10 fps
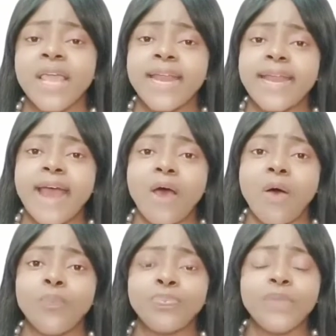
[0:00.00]

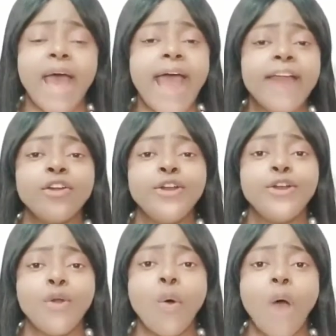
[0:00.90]
Now, I don't
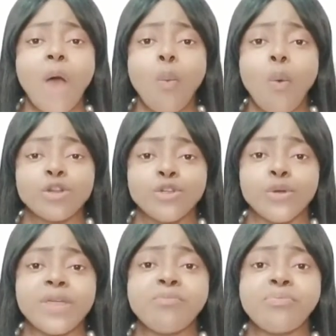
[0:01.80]
know what your
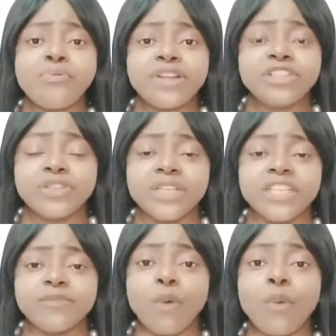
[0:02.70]
impression
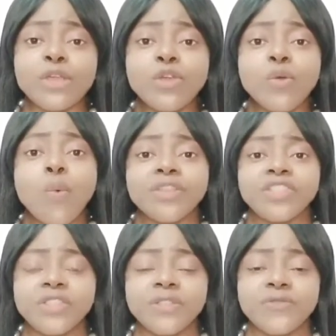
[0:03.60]
is, but when you
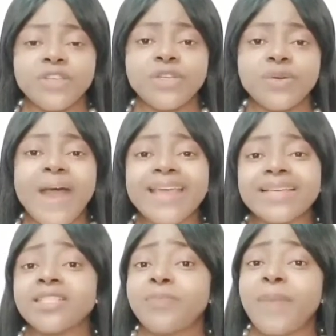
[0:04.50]
watch this video, I
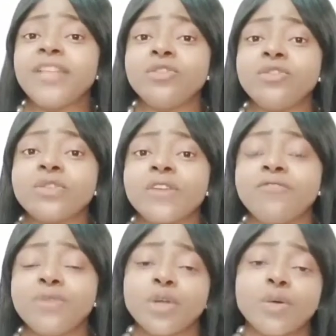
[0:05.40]
expect you to give
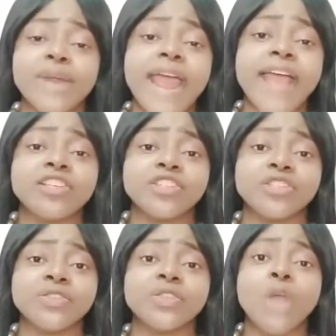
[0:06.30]
me your
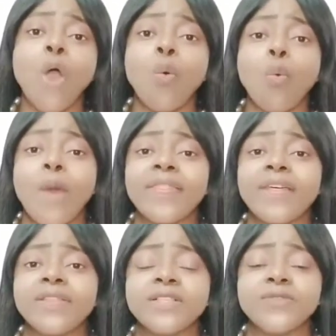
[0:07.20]
reactions whether
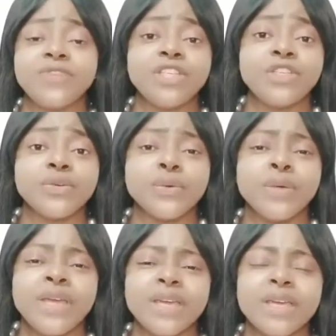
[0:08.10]
this video
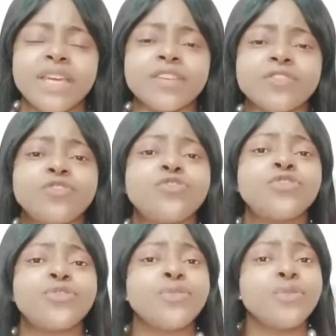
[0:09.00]
is
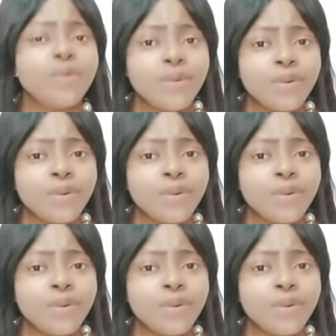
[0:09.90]
true